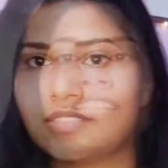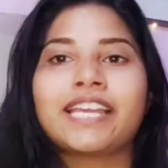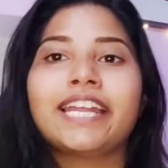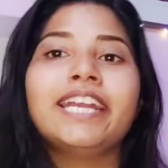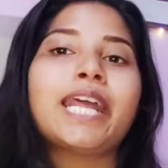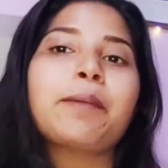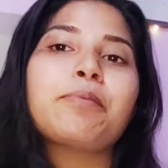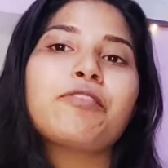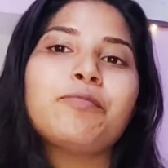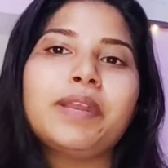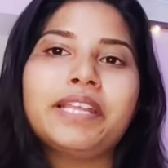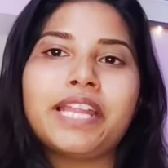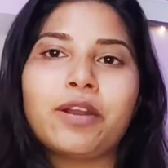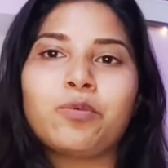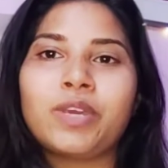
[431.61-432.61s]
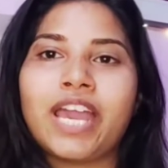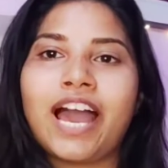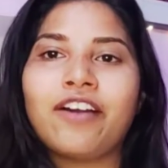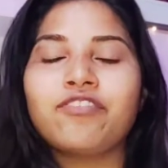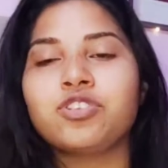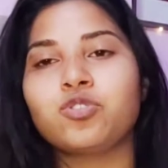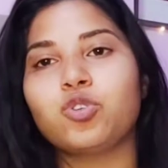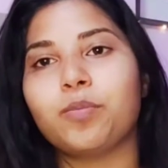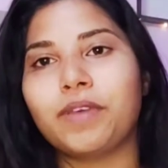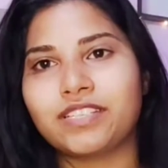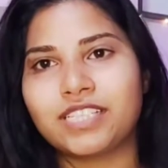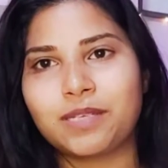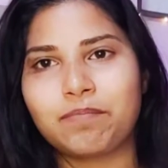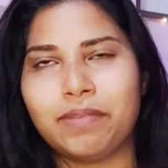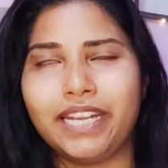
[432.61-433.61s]
Second type of play that we have is
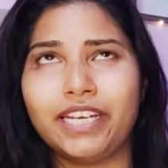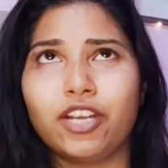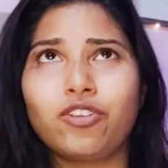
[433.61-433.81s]
domestic play.